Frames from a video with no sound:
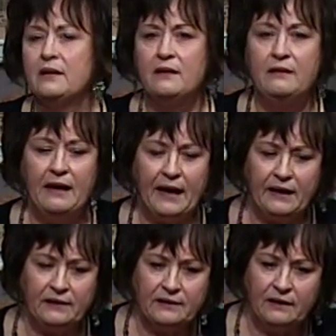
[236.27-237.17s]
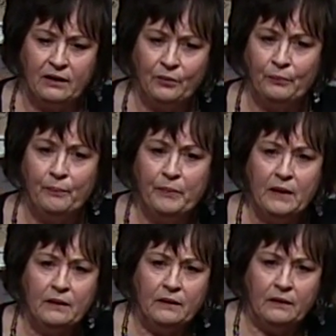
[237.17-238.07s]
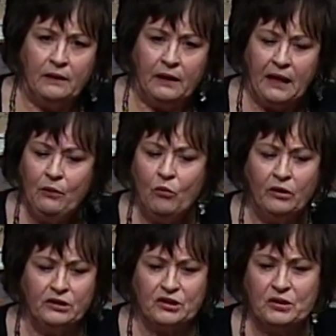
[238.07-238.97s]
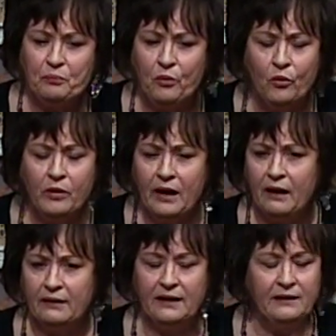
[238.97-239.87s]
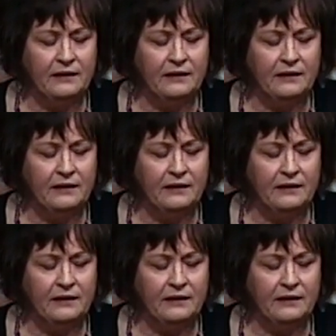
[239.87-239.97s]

That um, He wants to pour out in the